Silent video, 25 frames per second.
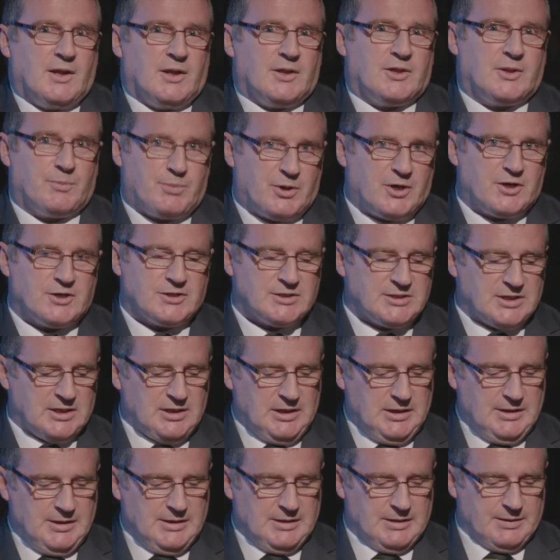The
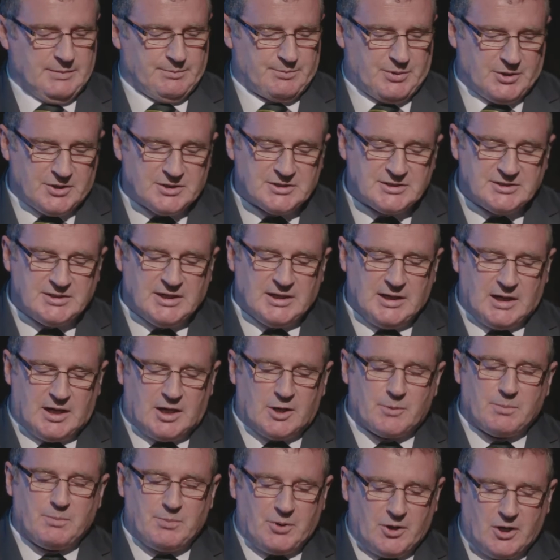personal
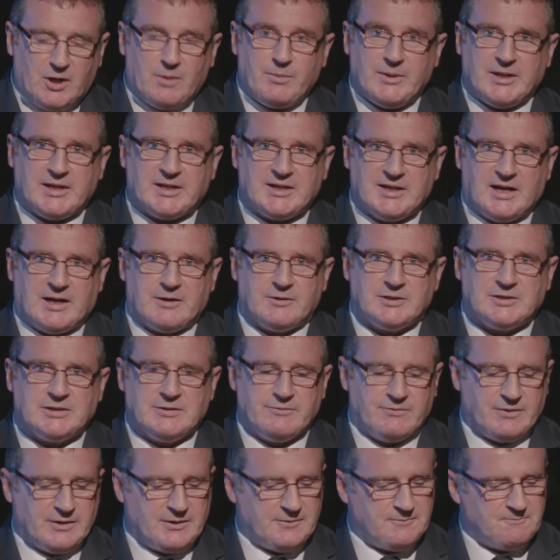or public
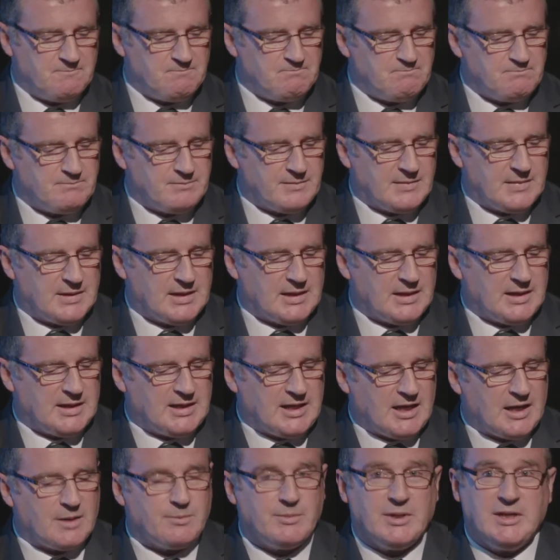narrative
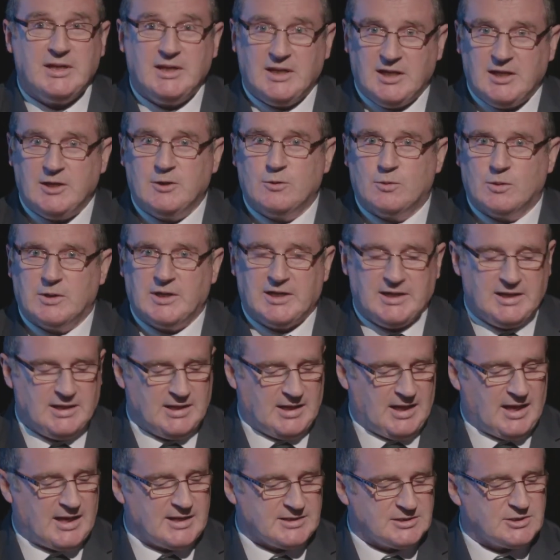can be equally
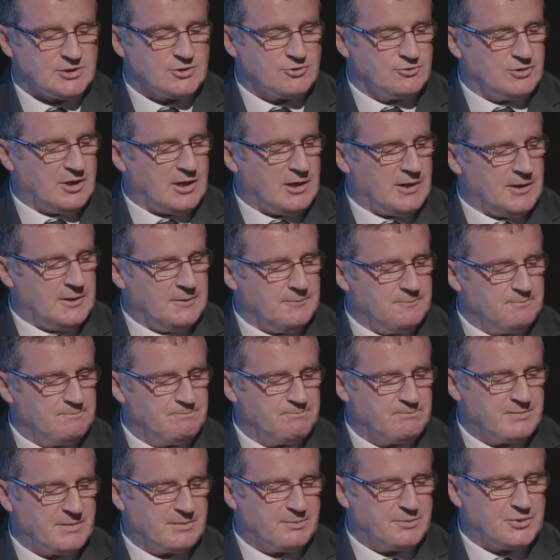as strong,
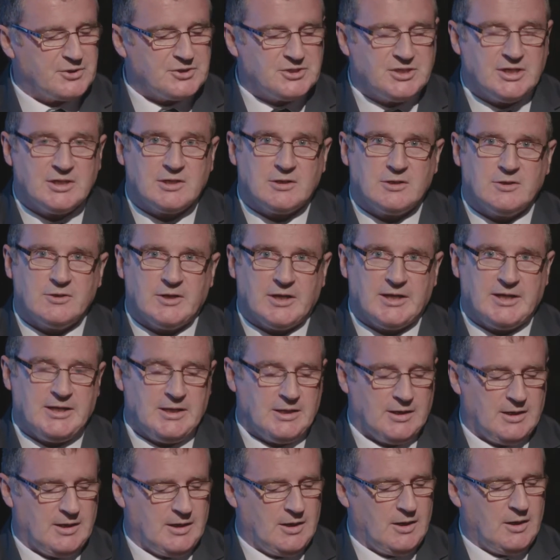
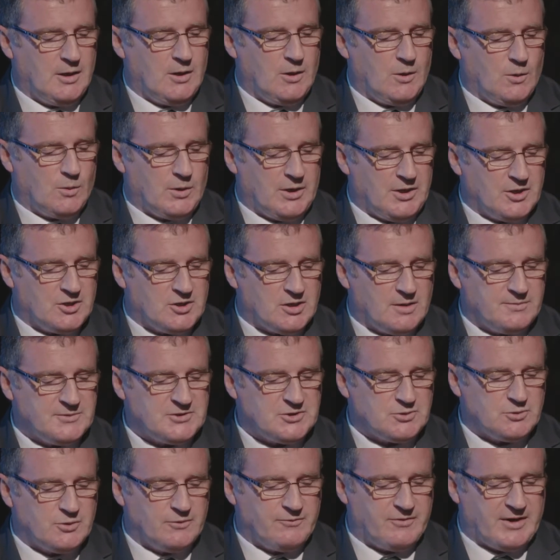particularly when it comes
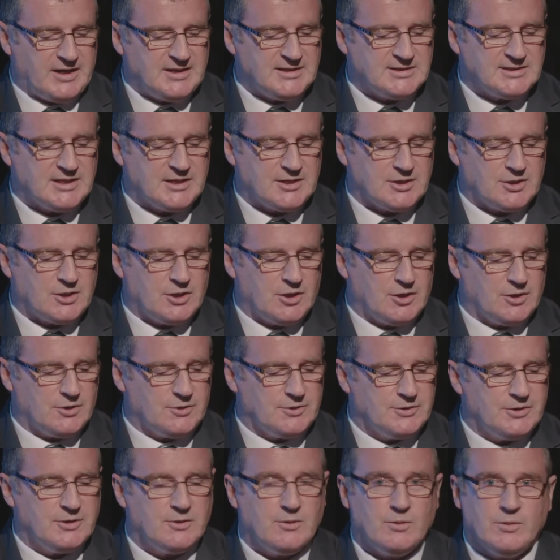to events that
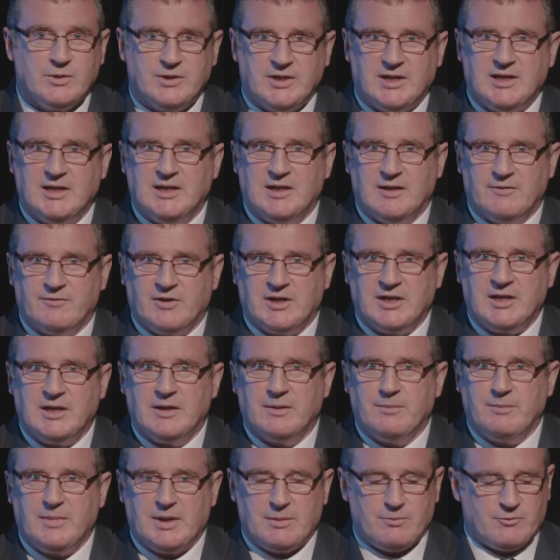occurred within living
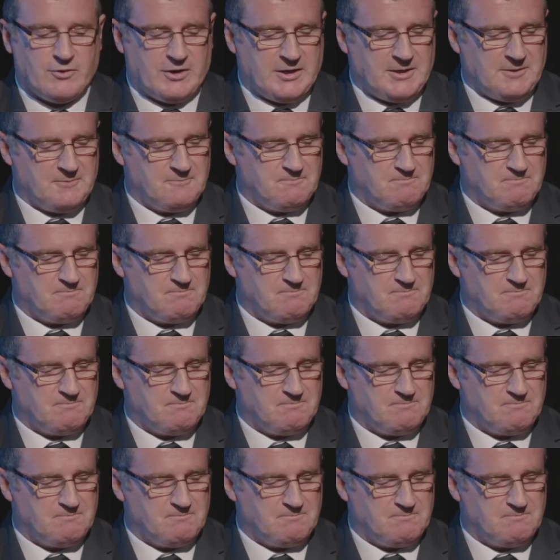memory.